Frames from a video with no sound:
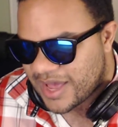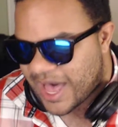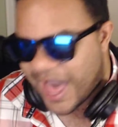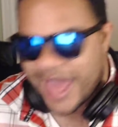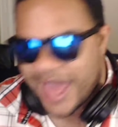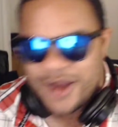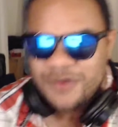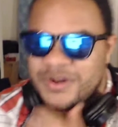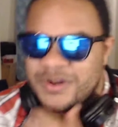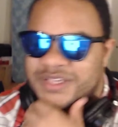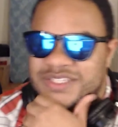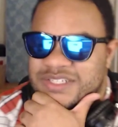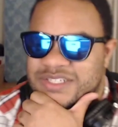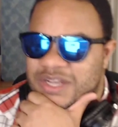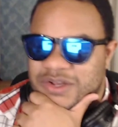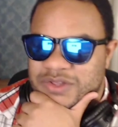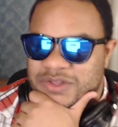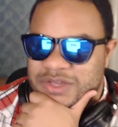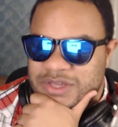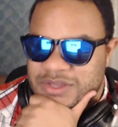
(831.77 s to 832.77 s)
I don't
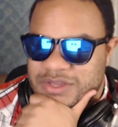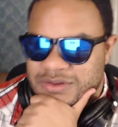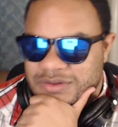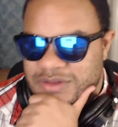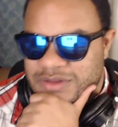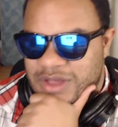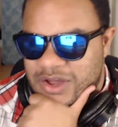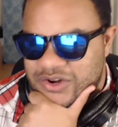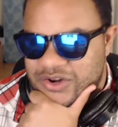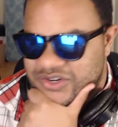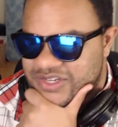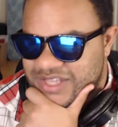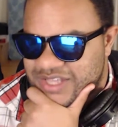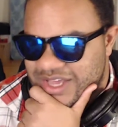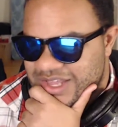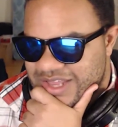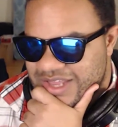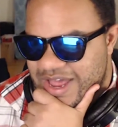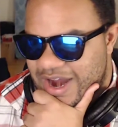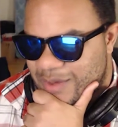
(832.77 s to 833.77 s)
necessarily
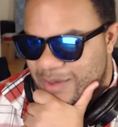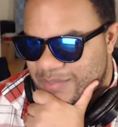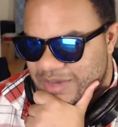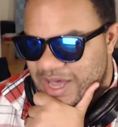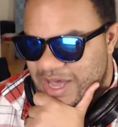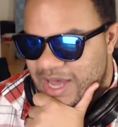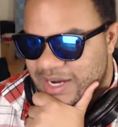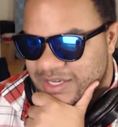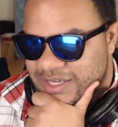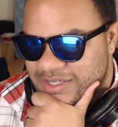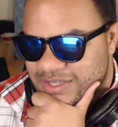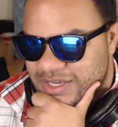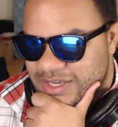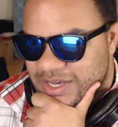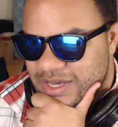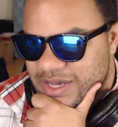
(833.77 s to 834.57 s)
understand that. I'll be honest.